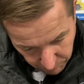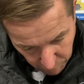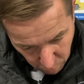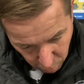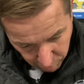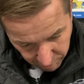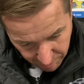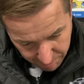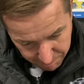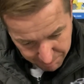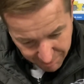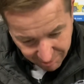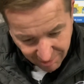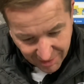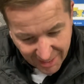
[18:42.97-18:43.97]
What's that?
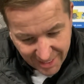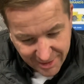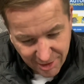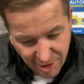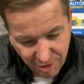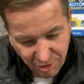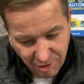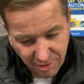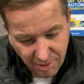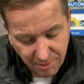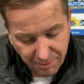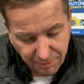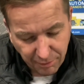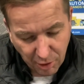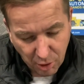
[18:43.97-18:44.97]
Miscellaneous
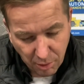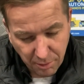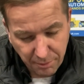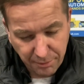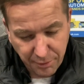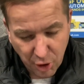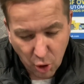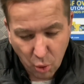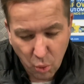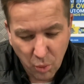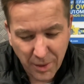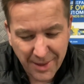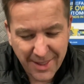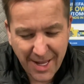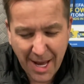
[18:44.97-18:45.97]
fuel
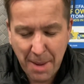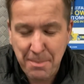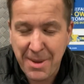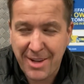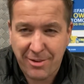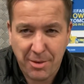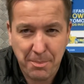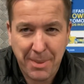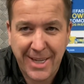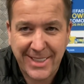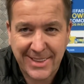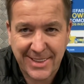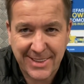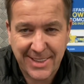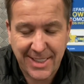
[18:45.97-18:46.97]
and bits and
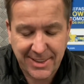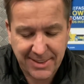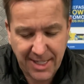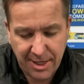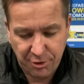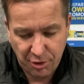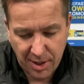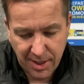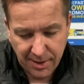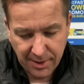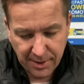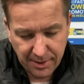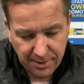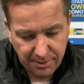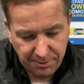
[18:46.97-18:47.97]
pieces, etc.,
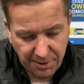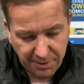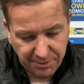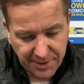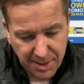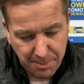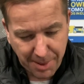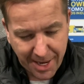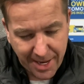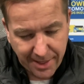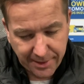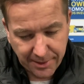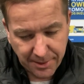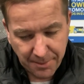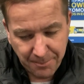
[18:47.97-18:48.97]

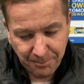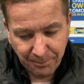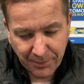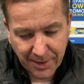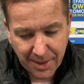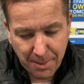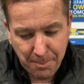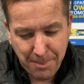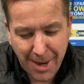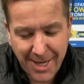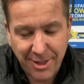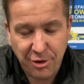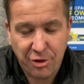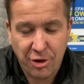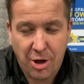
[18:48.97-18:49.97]
£50.
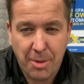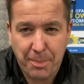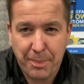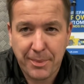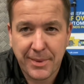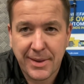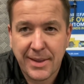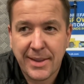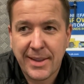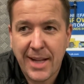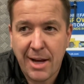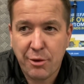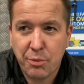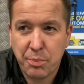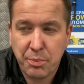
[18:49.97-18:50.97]
Paint shop,
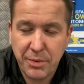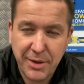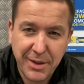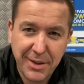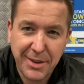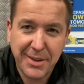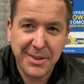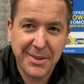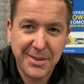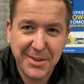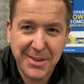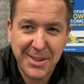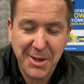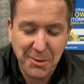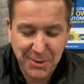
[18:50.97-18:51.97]
that's
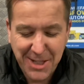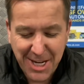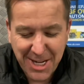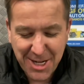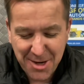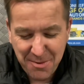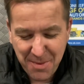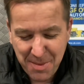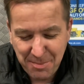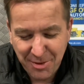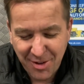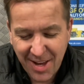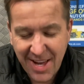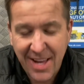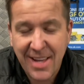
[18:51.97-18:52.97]
a little dig in the ribs
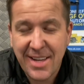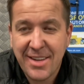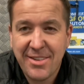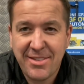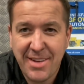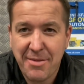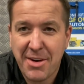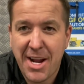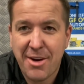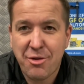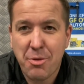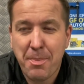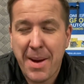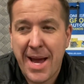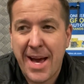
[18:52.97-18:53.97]
there,
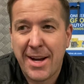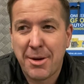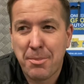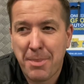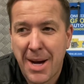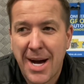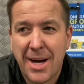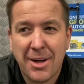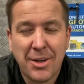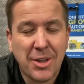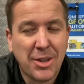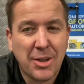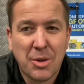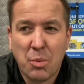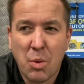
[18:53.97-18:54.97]
£700, but
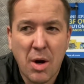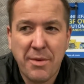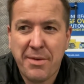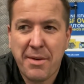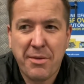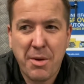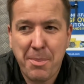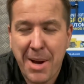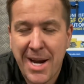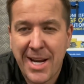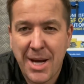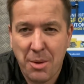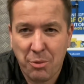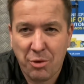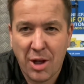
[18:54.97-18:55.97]
worth every penny.
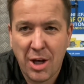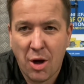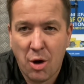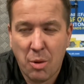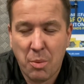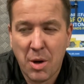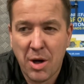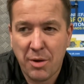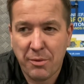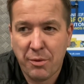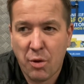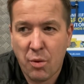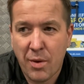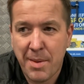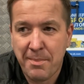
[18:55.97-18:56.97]
It was a lot of work
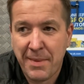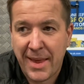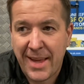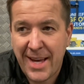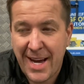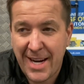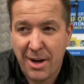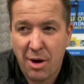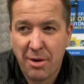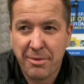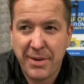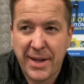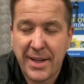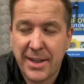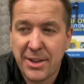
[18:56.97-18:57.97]
for him, and I
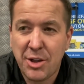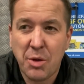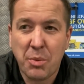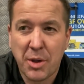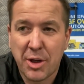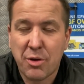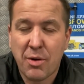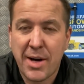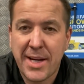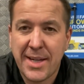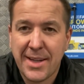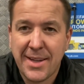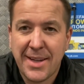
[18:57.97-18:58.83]
think you would agree.